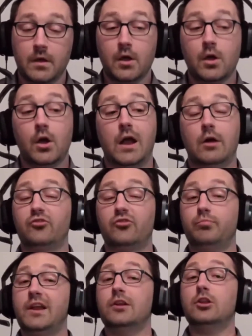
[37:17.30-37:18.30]
And I'll
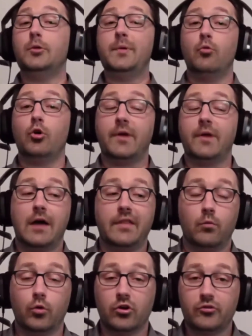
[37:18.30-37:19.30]
explain a little bit more about how
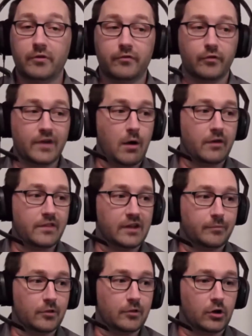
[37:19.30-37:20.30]
that works, but for now, I think
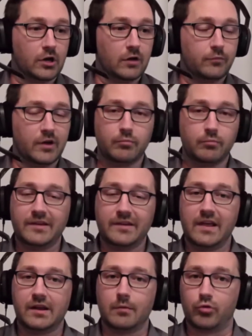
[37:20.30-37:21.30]
it's been long enough. We can probably
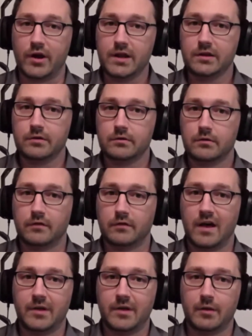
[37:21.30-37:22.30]
take a break, a
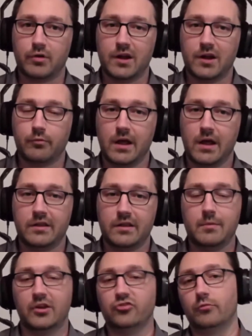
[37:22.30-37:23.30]
5-minute break right now, and then
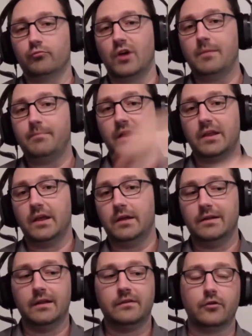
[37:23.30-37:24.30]
we can jump right back
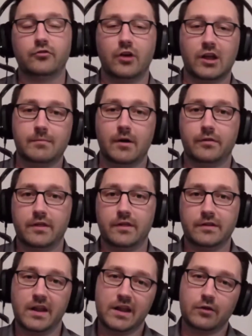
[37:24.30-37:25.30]
in and start talking about the
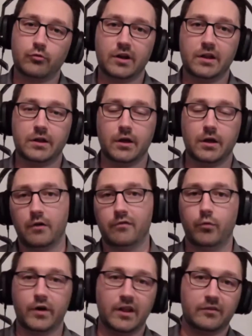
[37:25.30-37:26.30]
nitty gritty of
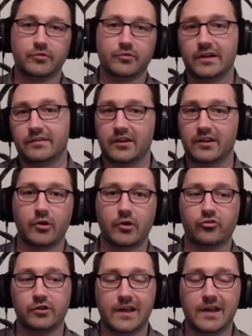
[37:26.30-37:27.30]
what is protected
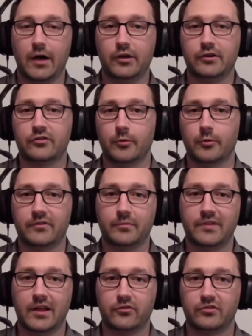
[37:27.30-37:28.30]
expression and how you determine
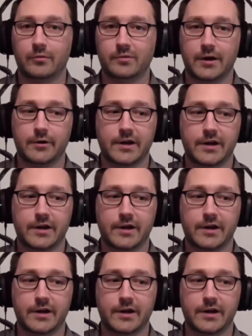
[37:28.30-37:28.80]
substantial similarity.